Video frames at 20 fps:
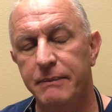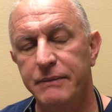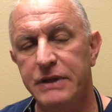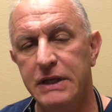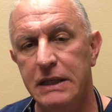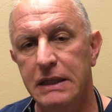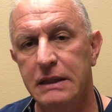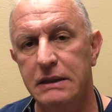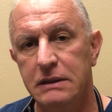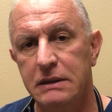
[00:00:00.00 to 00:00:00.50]

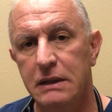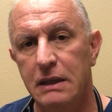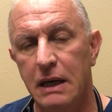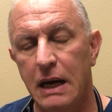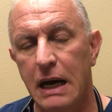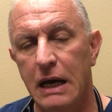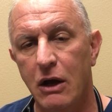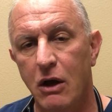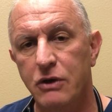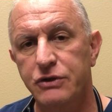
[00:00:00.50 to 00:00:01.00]
Then
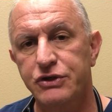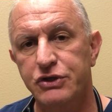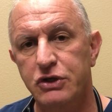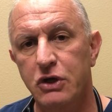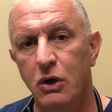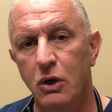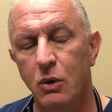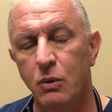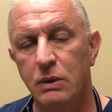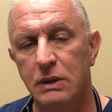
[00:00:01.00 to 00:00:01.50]
I
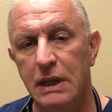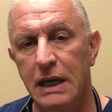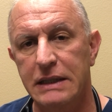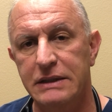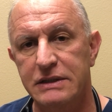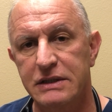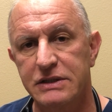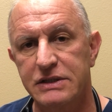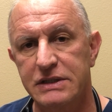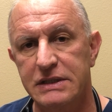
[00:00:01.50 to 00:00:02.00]
also would
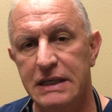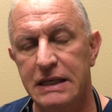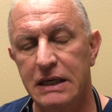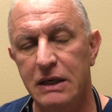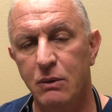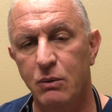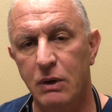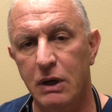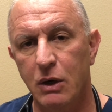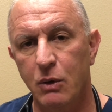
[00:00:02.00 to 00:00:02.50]
like to
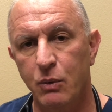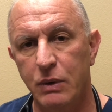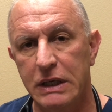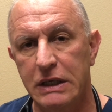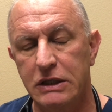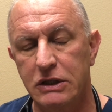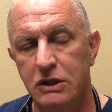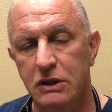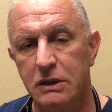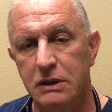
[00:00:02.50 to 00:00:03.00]
see where we
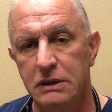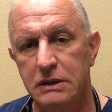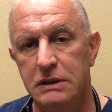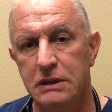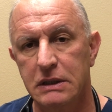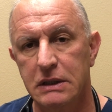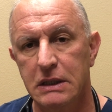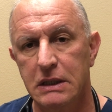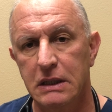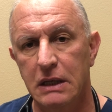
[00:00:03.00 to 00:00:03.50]
could
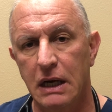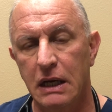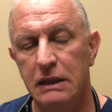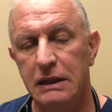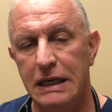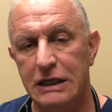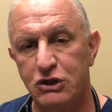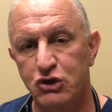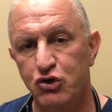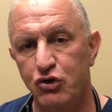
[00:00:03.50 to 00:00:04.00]

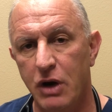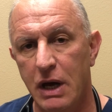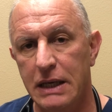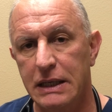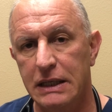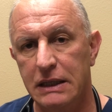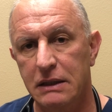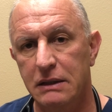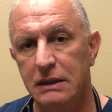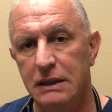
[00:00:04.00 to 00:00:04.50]

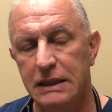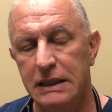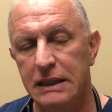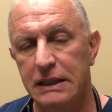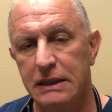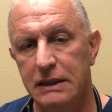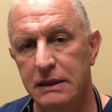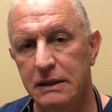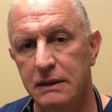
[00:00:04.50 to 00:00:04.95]
electronically